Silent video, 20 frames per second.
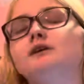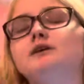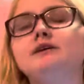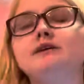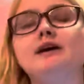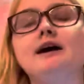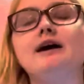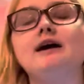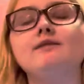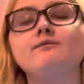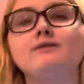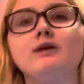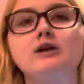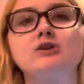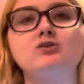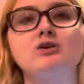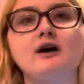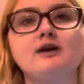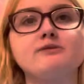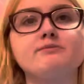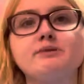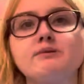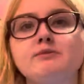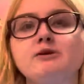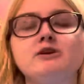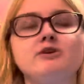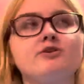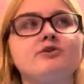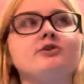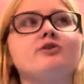yeah, I'm not trying to be
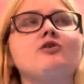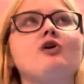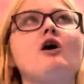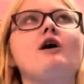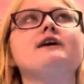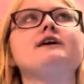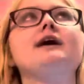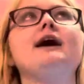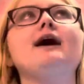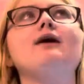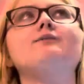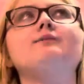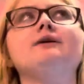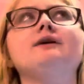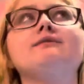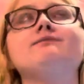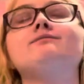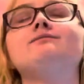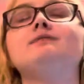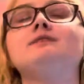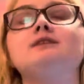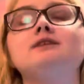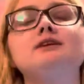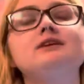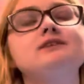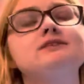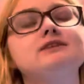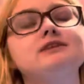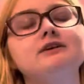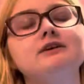mean to you or call you out, but so
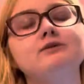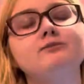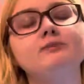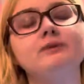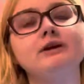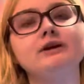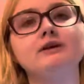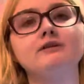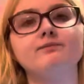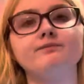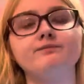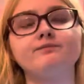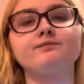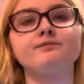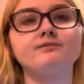it's a little mean.